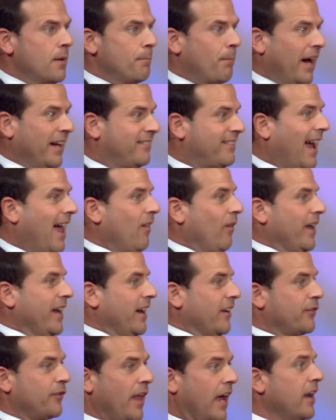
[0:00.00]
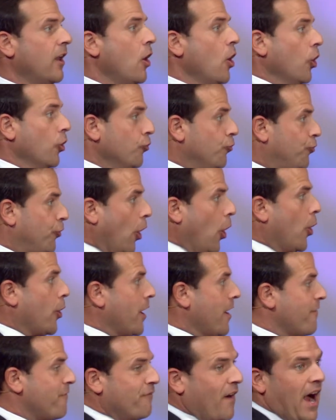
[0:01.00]
by telling us that
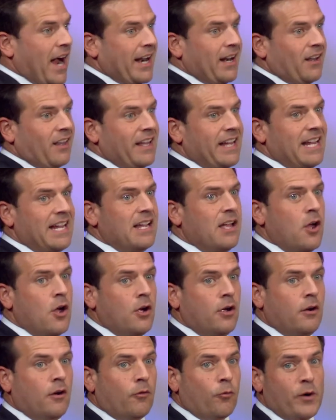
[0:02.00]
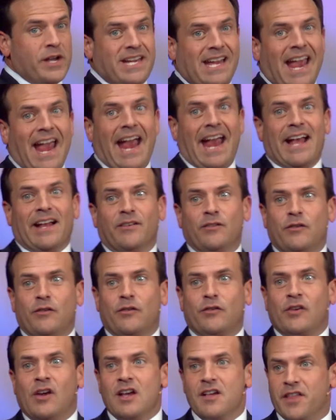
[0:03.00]
Jonah finally
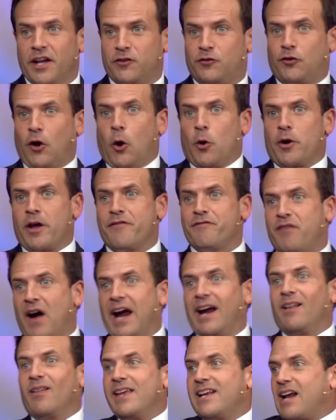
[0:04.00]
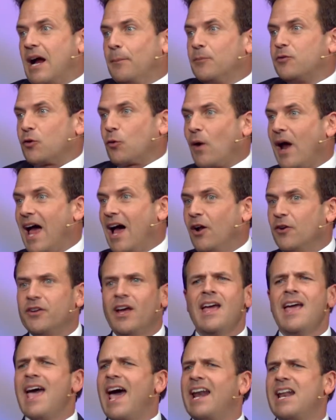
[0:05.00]
recants, that Jonah finally comes
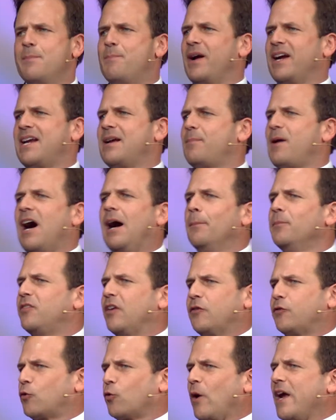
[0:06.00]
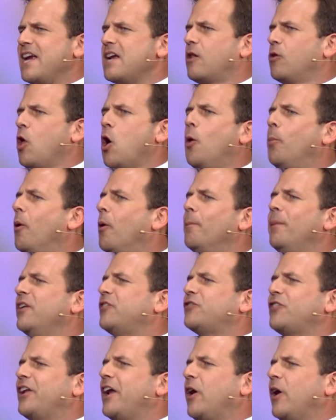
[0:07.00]
around and he becomes this great global
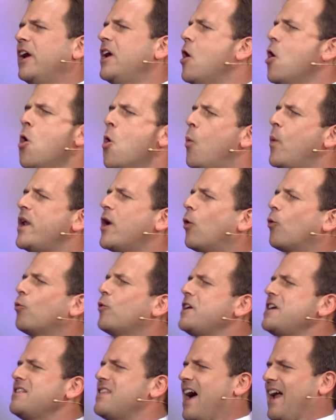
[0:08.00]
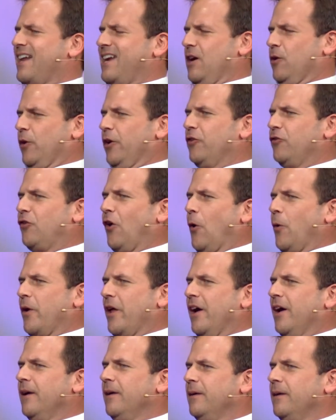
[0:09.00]
missionary. We don't read that here in
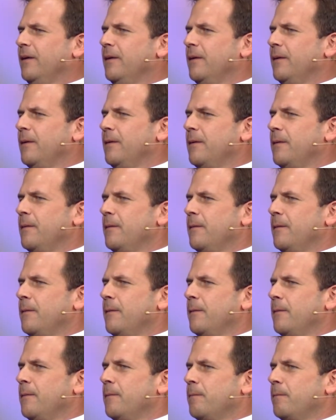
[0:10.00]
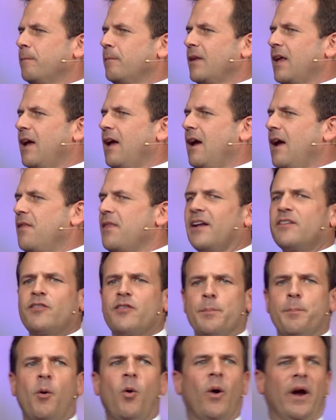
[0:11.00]
Jonah. And that's
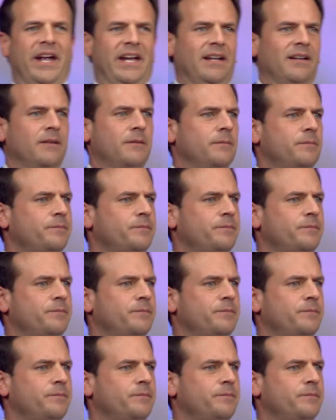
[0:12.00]
the point.